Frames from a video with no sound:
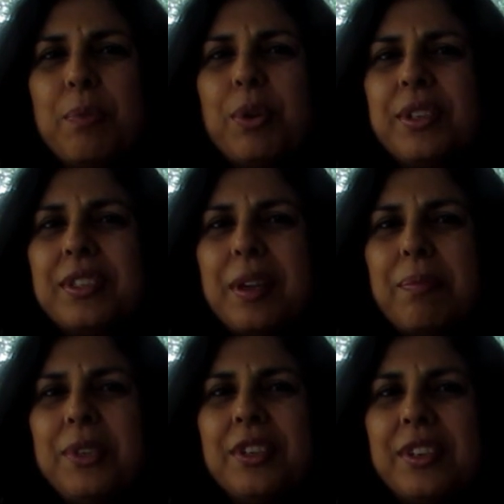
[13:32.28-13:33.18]

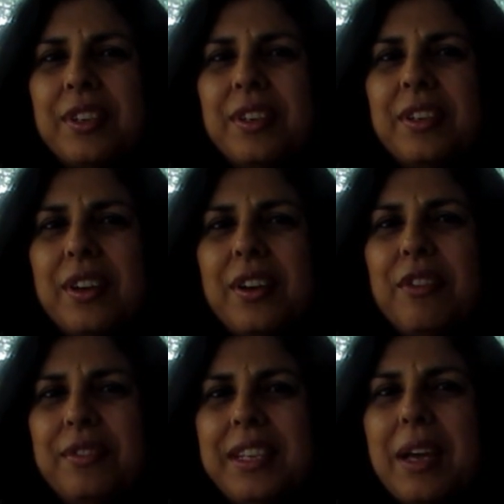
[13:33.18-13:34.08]
perception
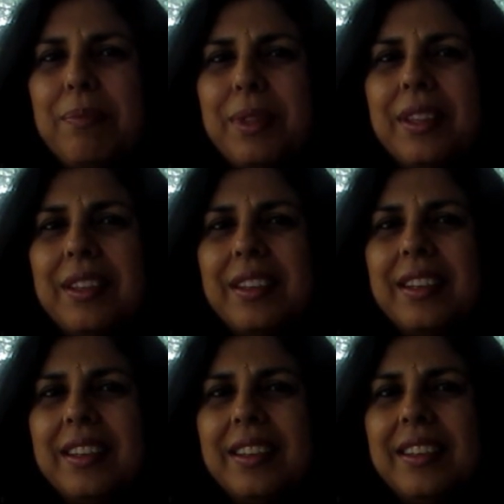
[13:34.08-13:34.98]
of depth.
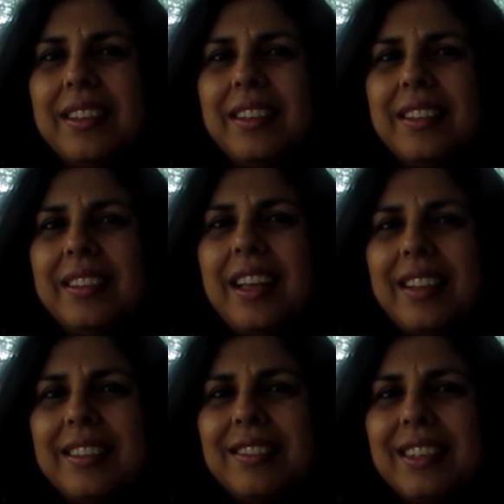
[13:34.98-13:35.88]

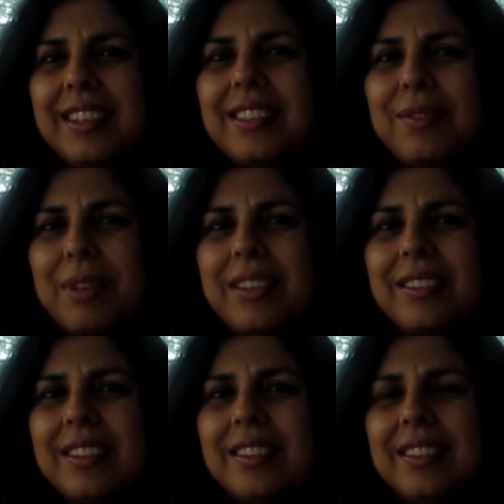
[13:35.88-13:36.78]
That's really
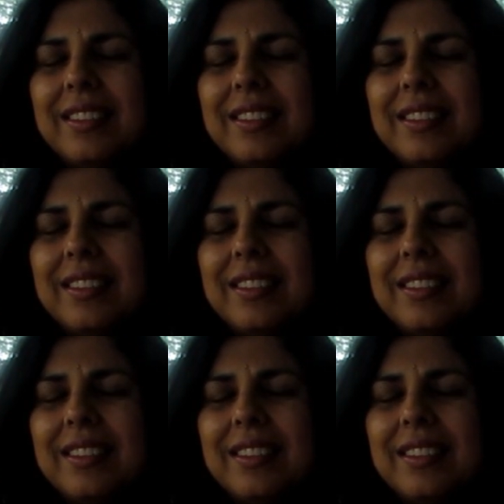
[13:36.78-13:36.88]
special.